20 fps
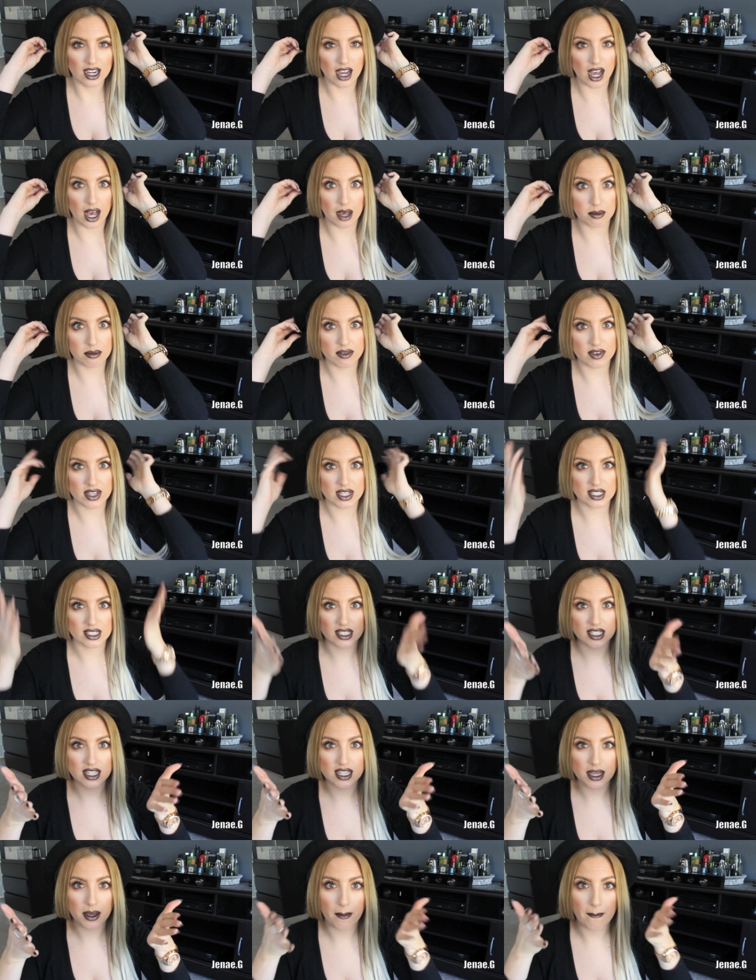
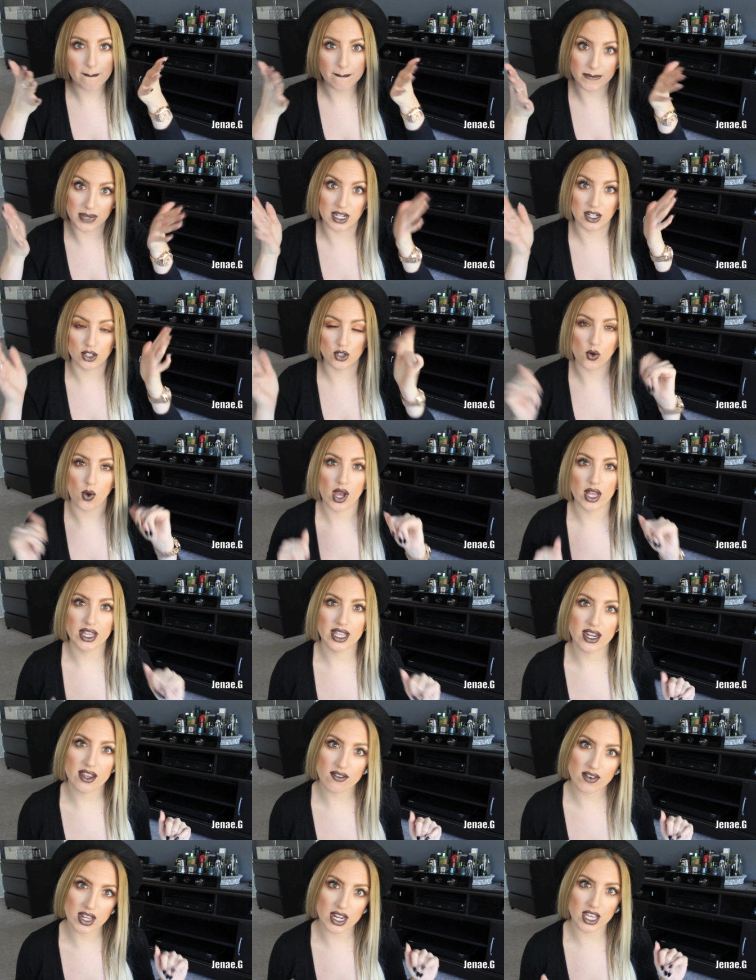obviously better
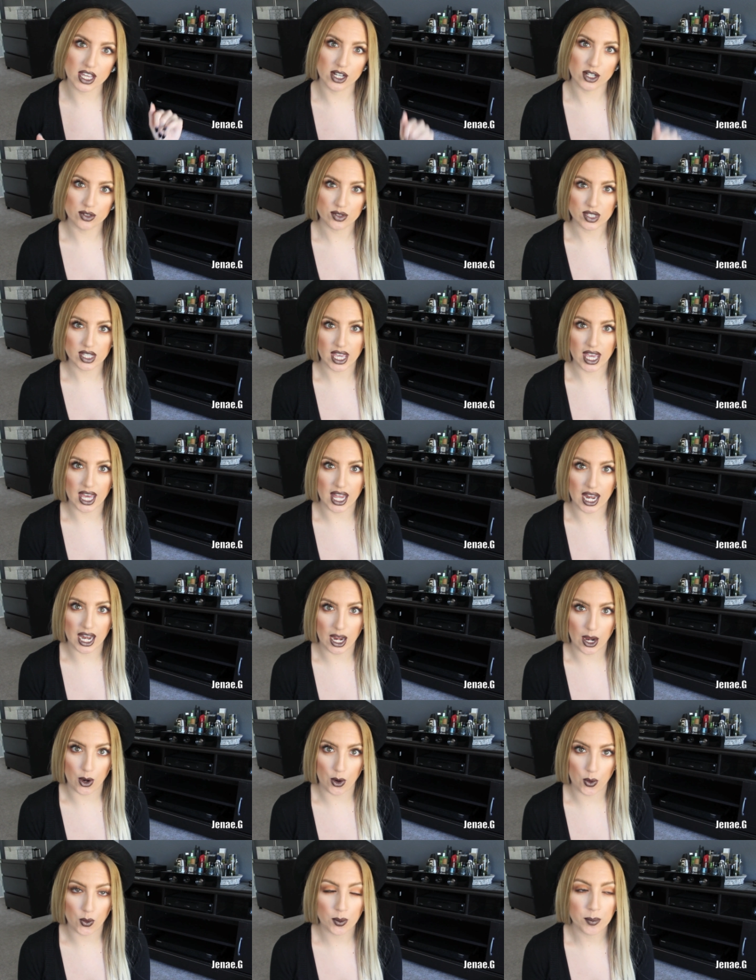quality videos.
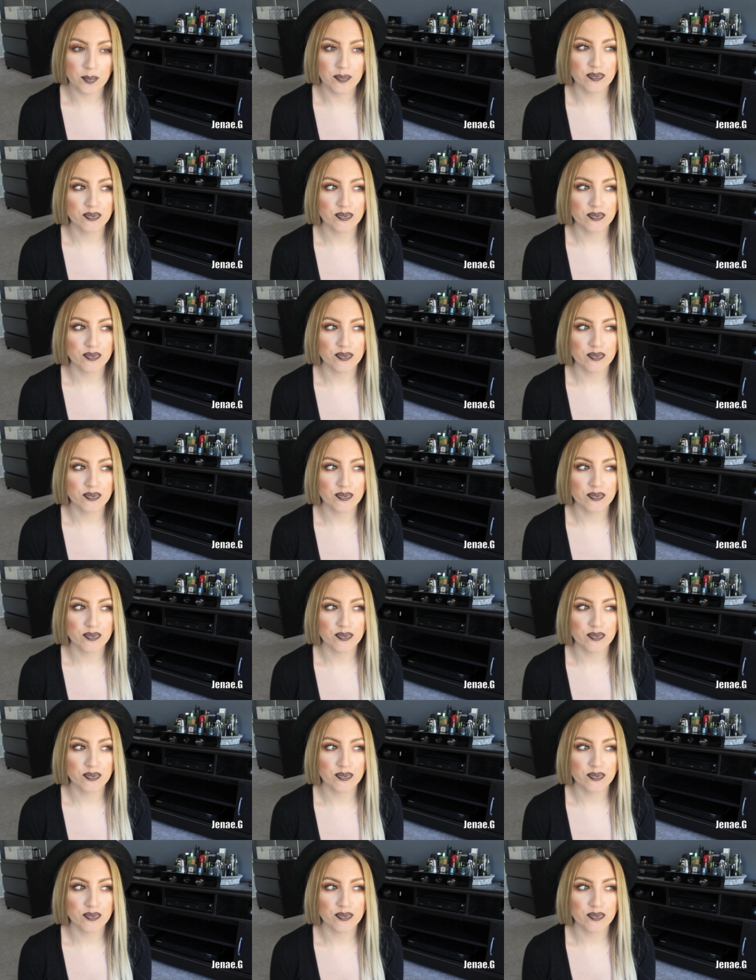Hello.